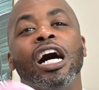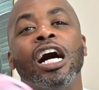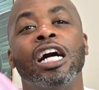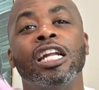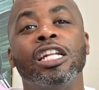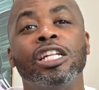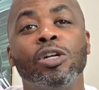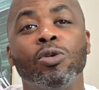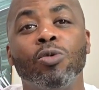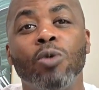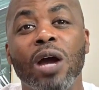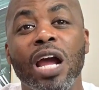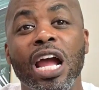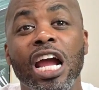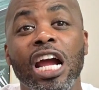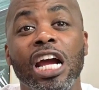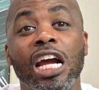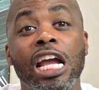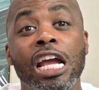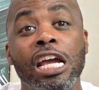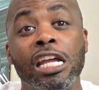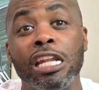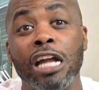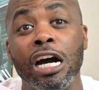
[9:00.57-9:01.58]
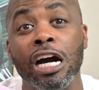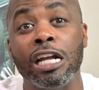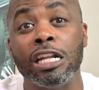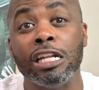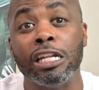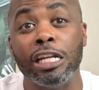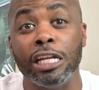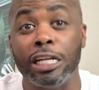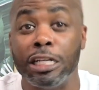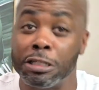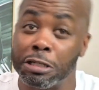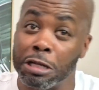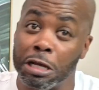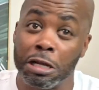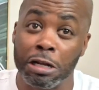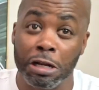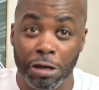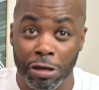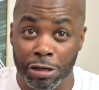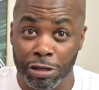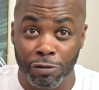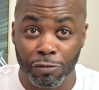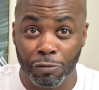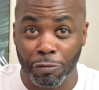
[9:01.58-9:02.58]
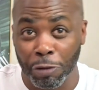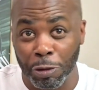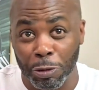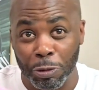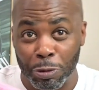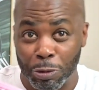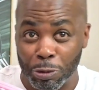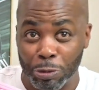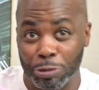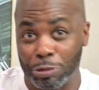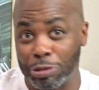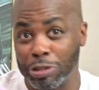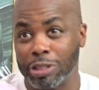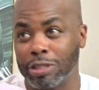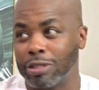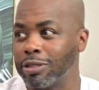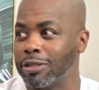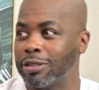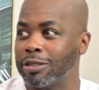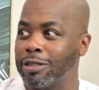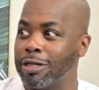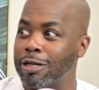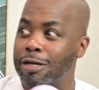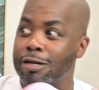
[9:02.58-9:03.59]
Underwear and undies and underoos.